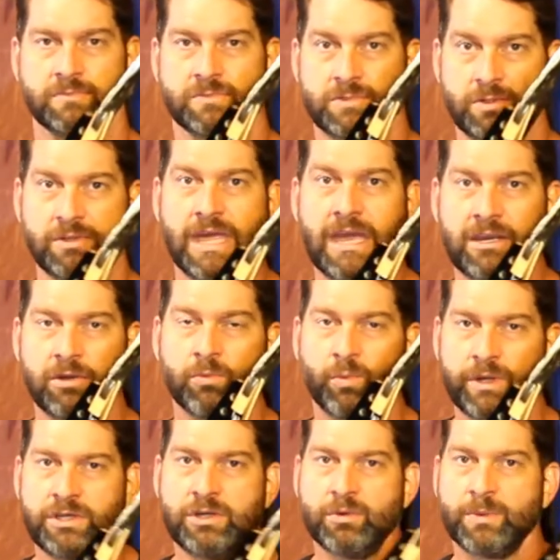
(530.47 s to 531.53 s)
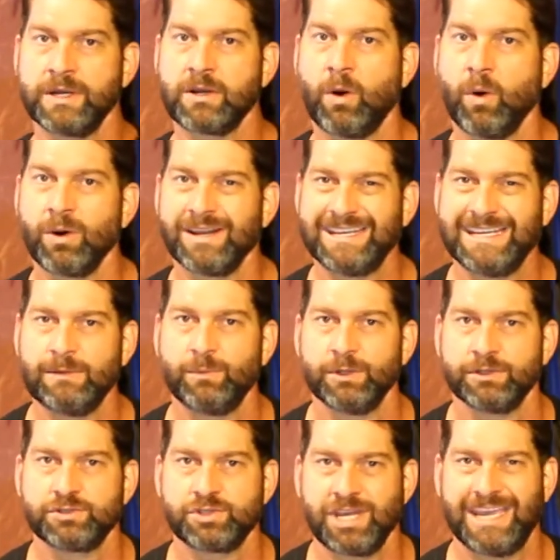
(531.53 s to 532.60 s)
Do that when you record, and it
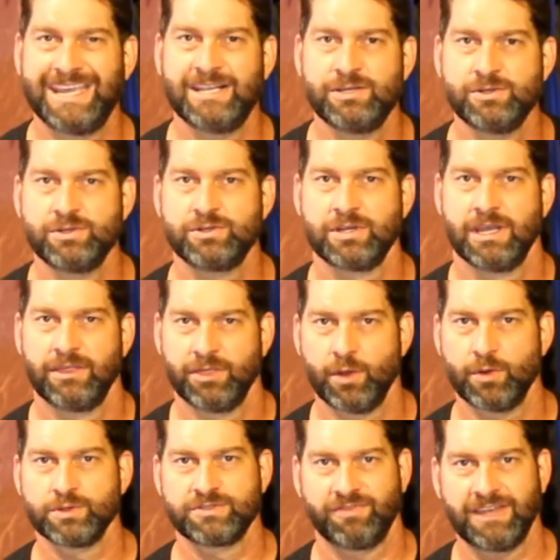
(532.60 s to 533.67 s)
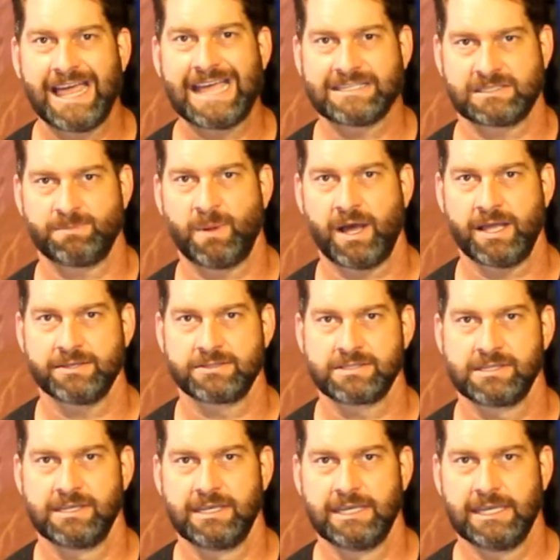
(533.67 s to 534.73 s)
will change those flat spots.
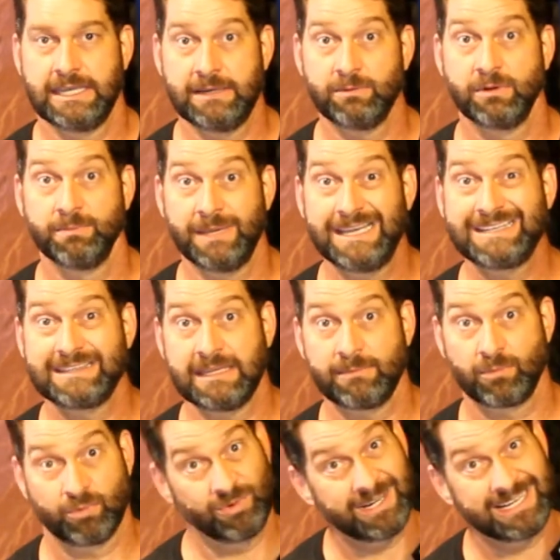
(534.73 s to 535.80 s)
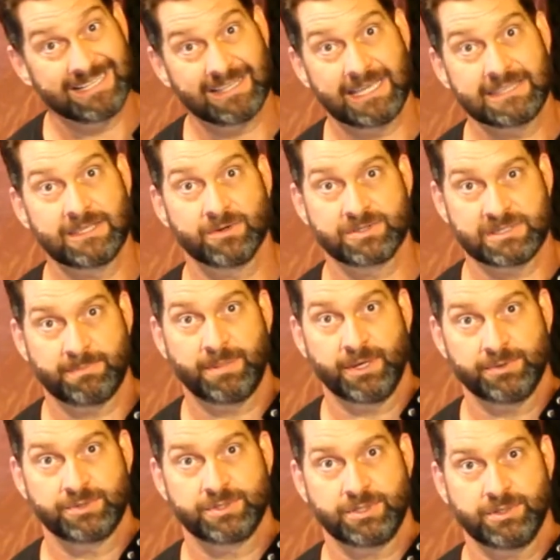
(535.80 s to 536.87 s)
It will make them ring like they're
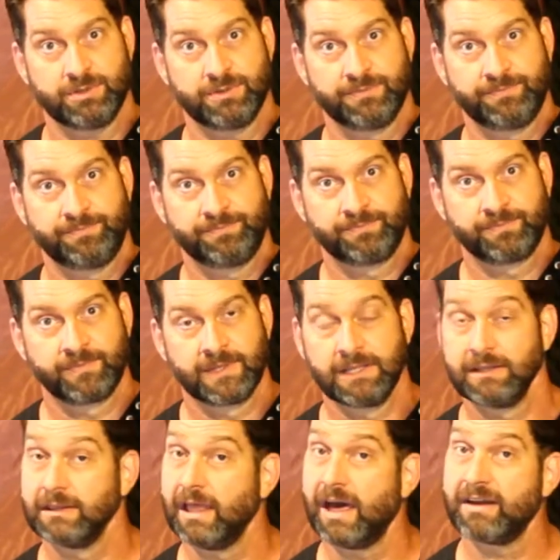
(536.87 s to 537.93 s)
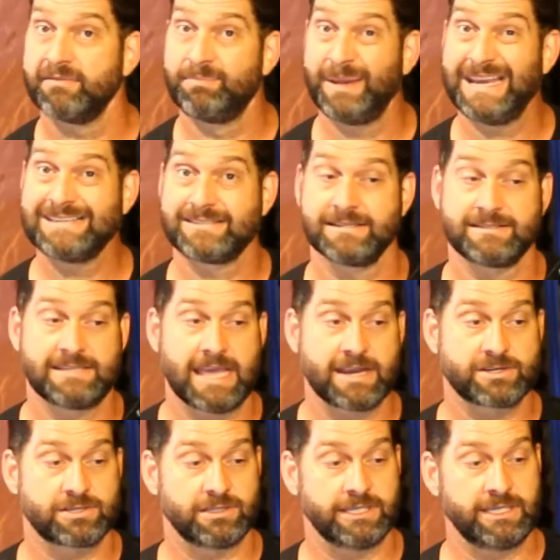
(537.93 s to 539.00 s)
supposed to. A lot of bassists
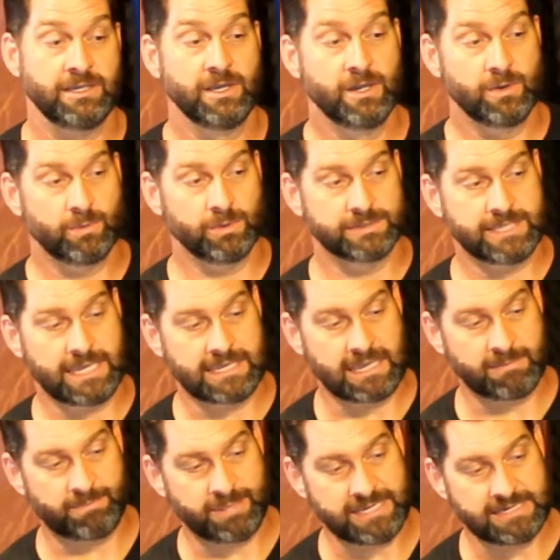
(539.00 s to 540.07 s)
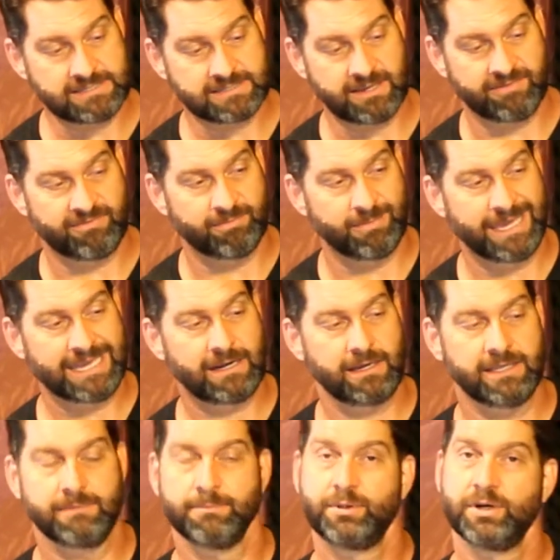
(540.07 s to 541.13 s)
actually will take a piece of metal
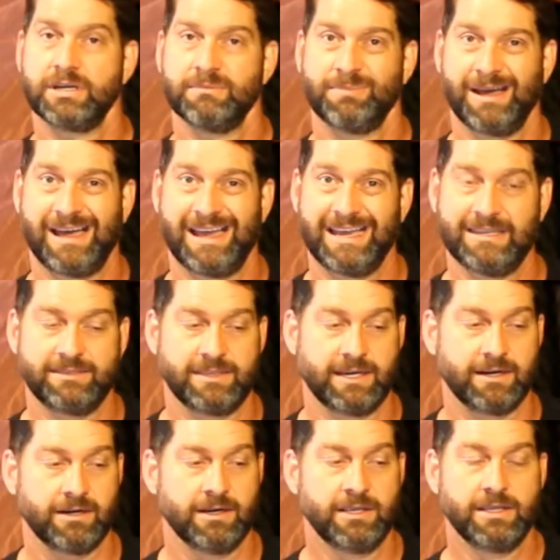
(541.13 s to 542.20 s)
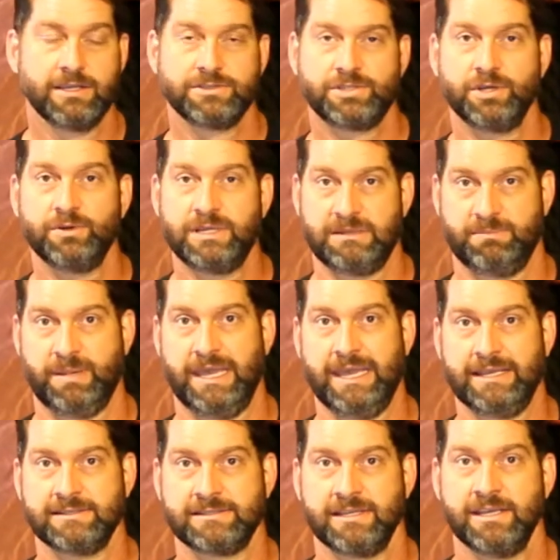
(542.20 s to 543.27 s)
and put it behind their tuning
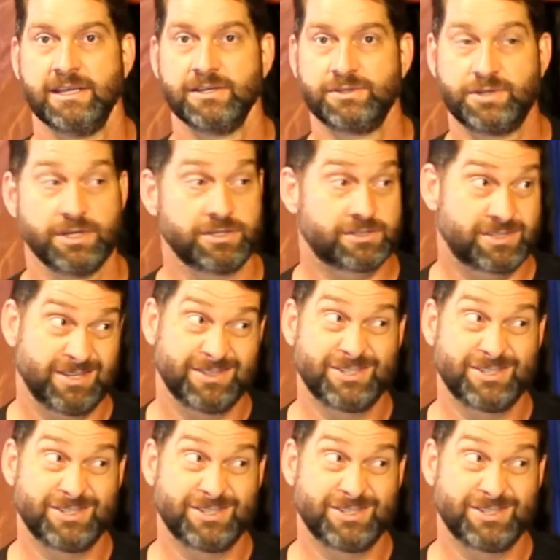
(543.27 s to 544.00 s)
pegs just to